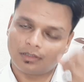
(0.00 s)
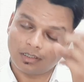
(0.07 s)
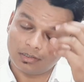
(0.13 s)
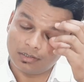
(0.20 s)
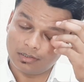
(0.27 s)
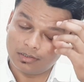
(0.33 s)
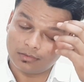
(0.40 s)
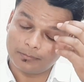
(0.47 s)

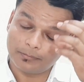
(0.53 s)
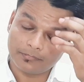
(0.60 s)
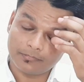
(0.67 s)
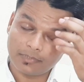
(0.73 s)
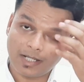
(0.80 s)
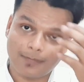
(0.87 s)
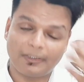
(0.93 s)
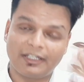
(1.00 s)
other
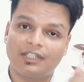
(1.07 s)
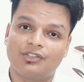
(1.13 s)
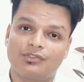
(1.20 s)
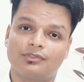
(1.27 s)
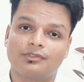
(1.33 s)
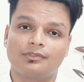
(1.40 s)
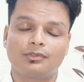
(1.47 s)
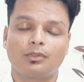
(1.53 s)

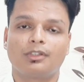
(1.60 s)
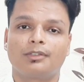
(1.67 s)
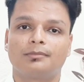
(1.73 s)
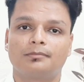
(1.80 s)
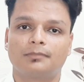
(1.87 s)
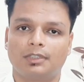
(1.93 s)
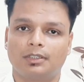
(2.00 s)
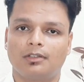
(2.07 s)
applications
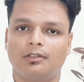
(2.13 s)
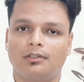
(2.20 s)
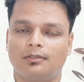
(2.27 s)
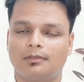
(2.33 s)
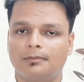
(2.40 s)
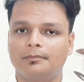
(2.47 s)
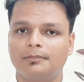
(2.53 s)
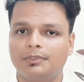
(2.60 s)
on
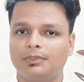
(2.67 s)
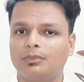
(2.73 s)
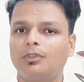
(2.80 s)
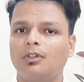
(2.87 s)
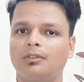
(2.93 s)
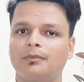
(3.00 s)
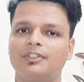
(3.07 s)
on